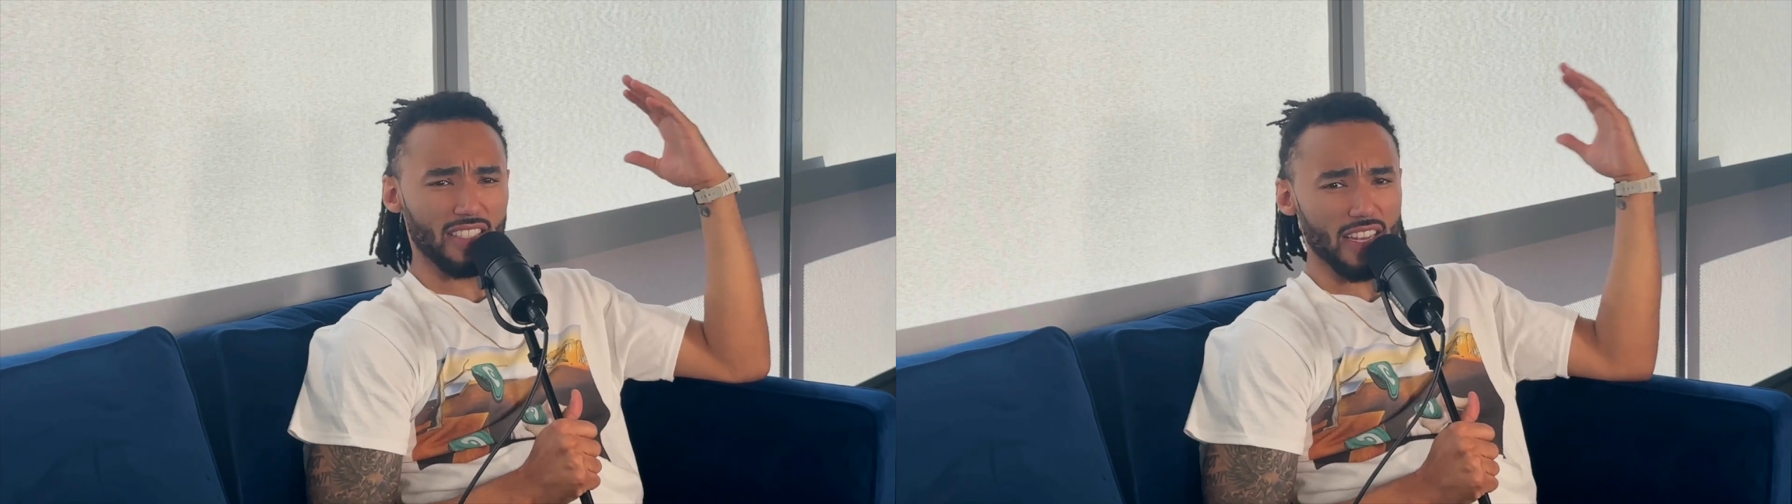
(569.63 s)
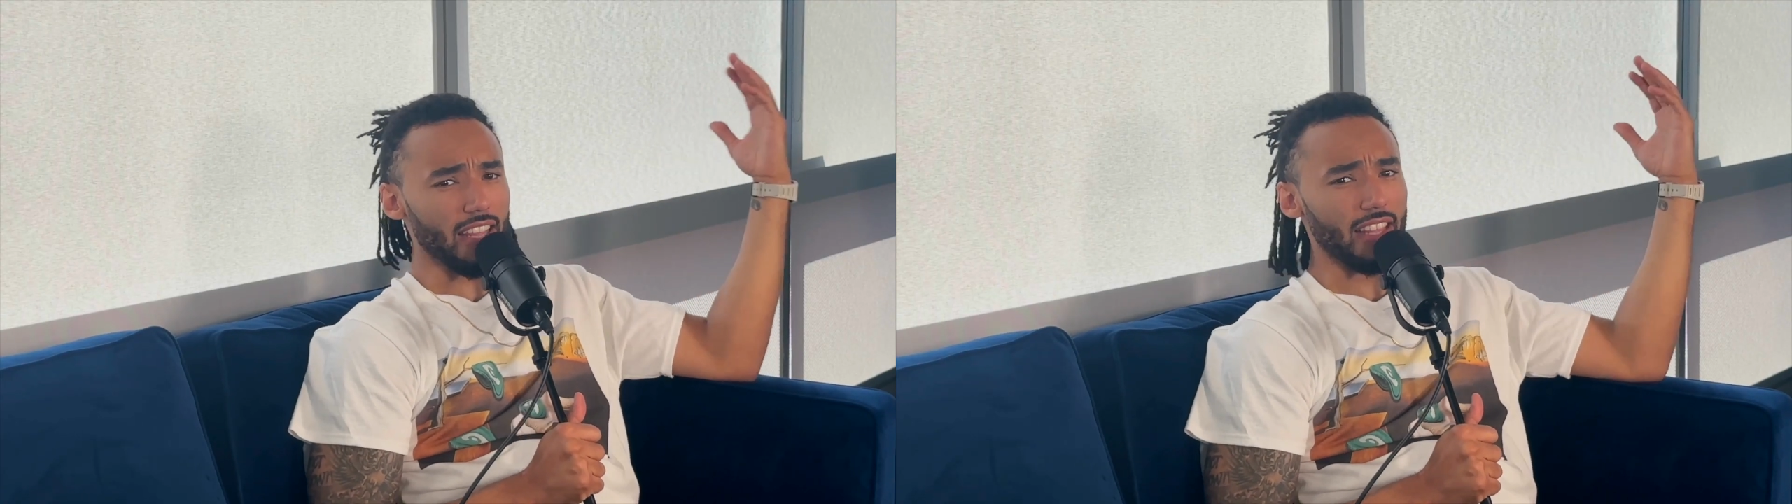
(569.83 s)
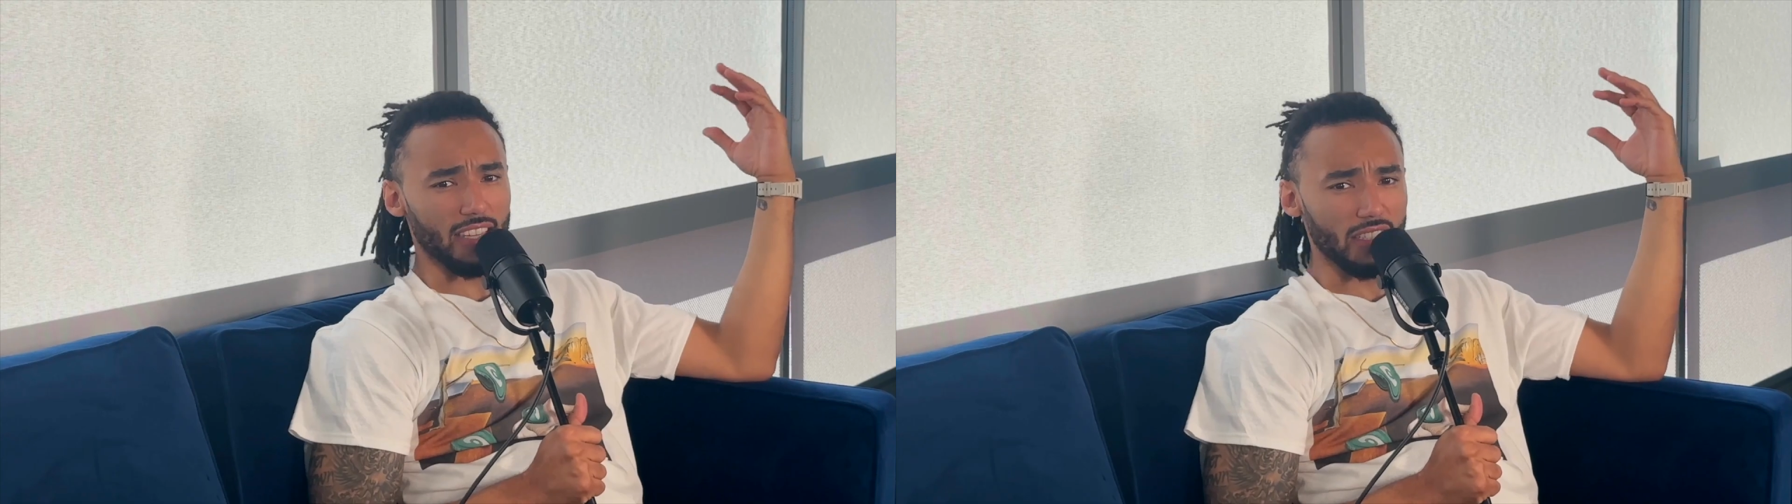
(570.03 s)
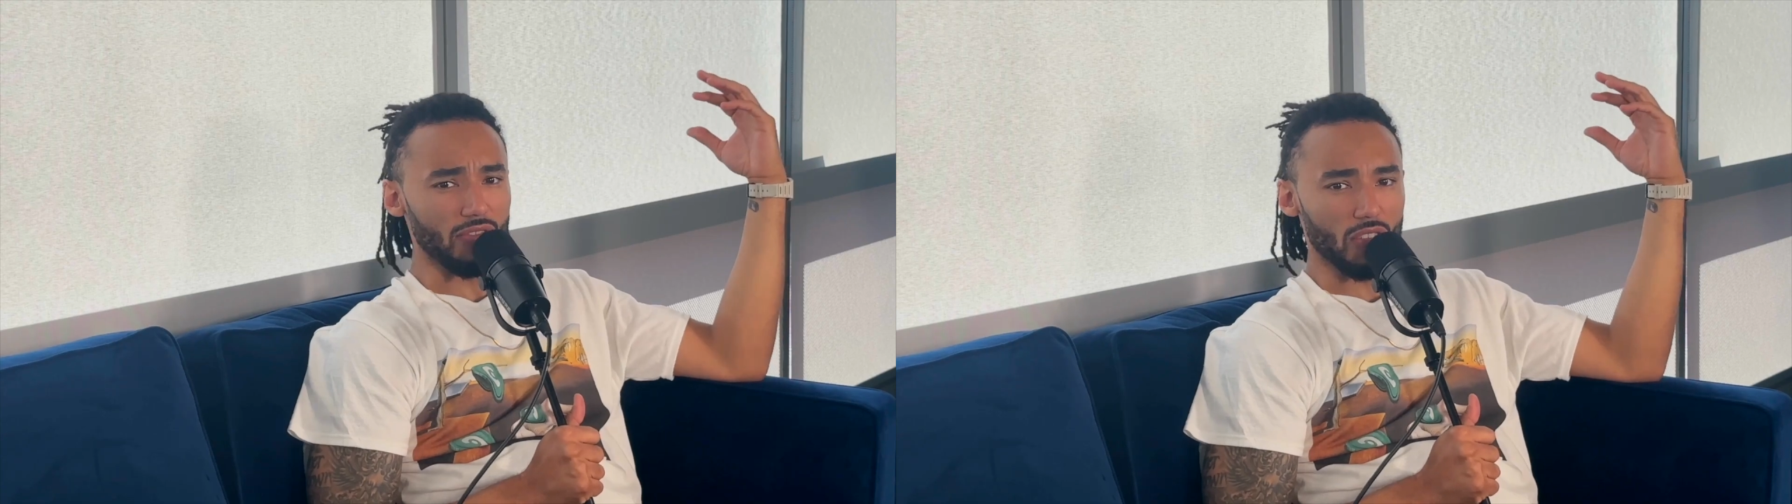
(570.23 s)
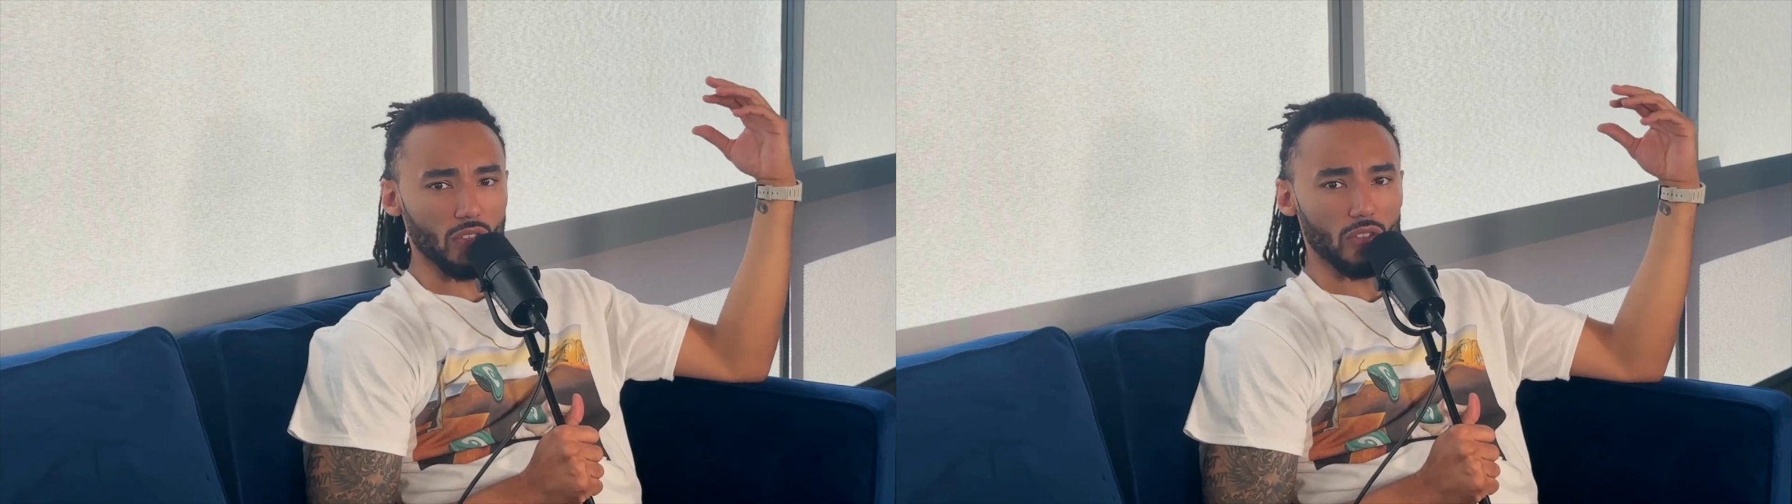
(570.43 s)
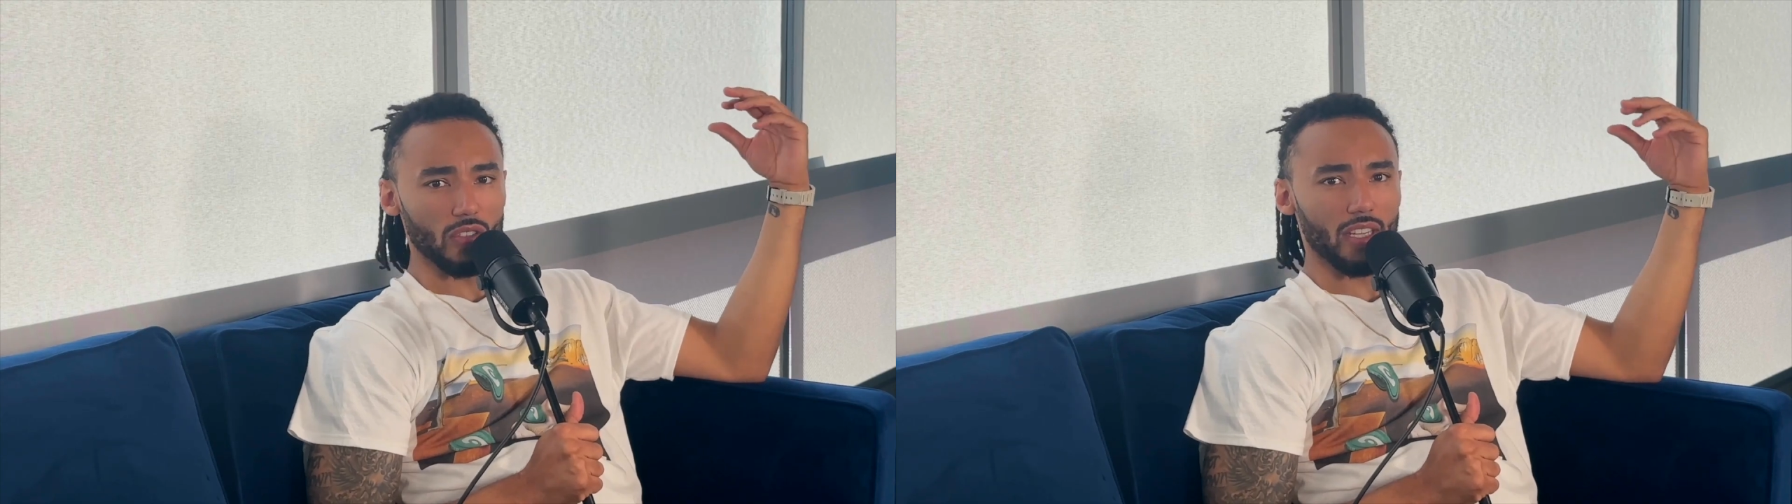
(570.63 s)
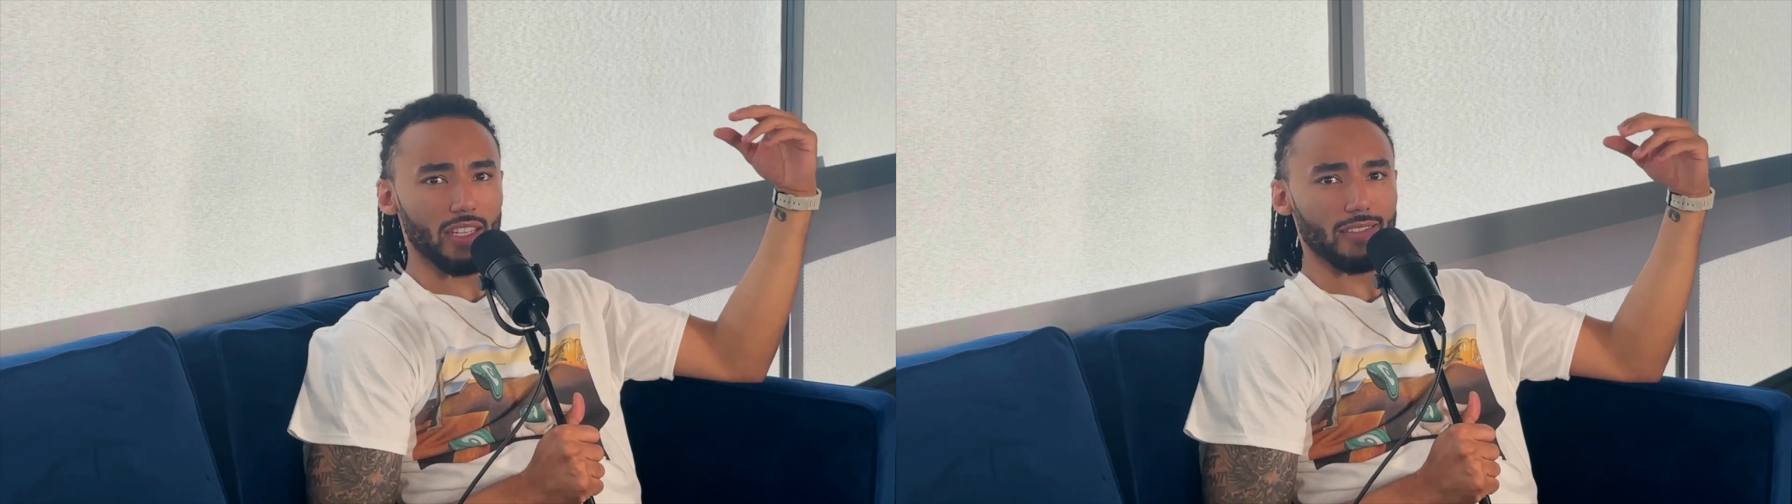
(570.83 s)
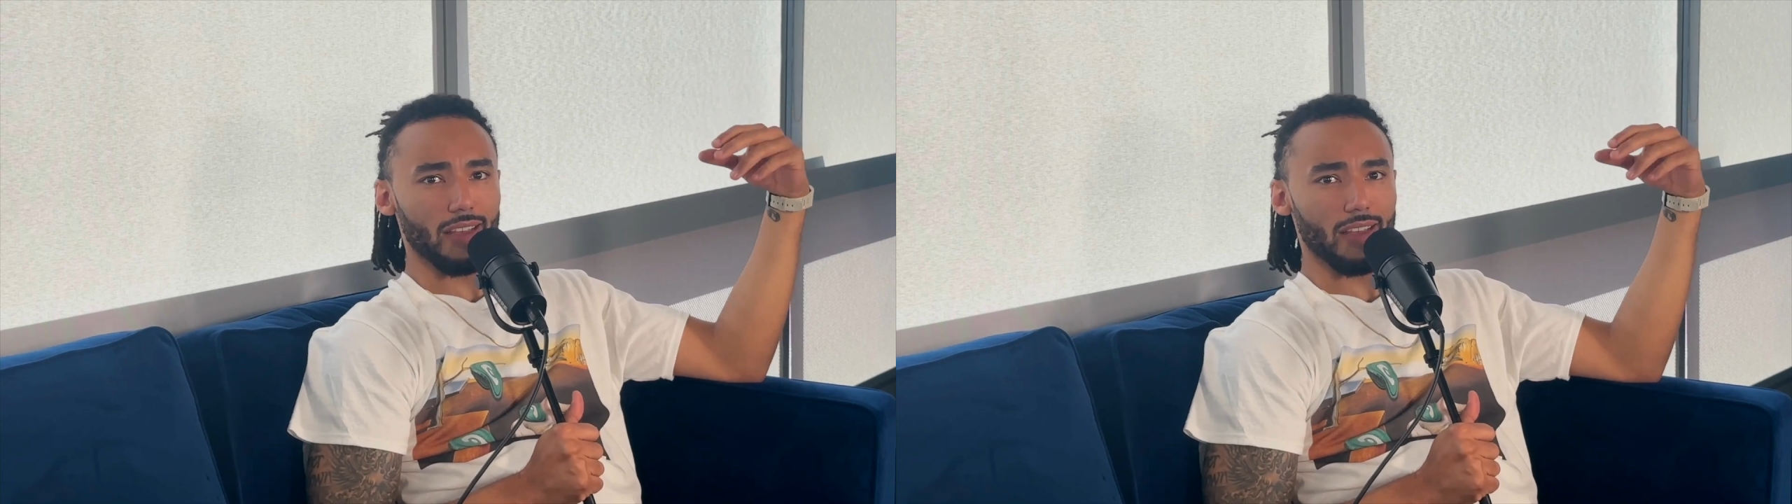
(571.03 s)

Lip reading: it's not that difficult. It's